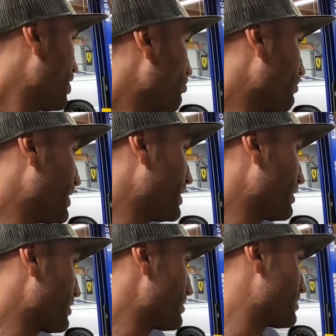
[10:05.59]
a
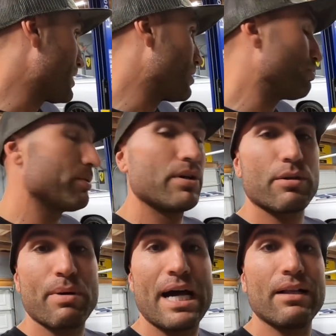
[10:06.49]
running setup on
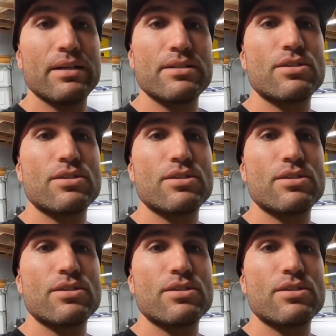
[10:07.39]
a pallet.